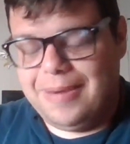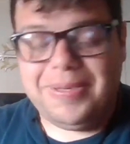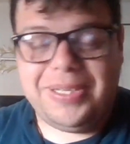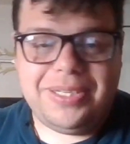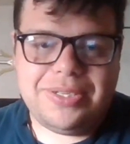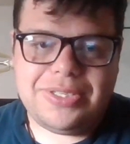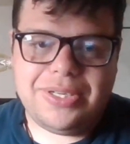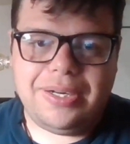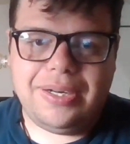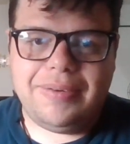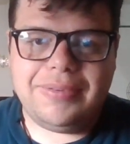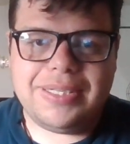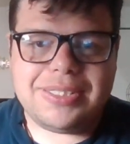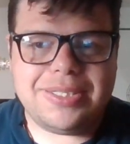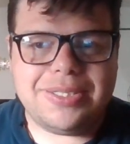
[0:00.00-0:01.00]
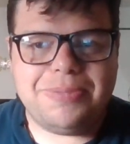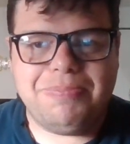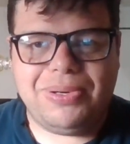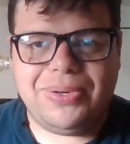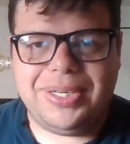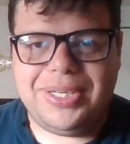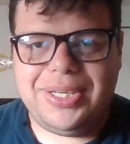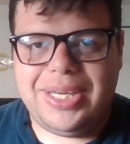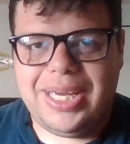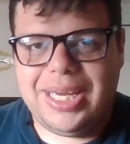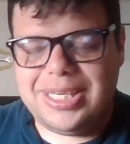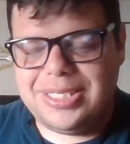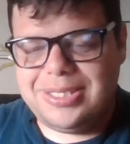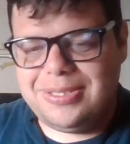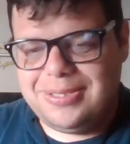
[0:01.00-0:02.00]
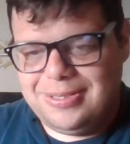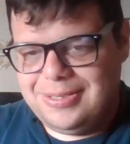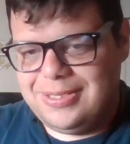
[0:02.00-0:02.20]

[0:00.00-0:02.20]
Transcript: I'm really sorry if this is boring, you guys.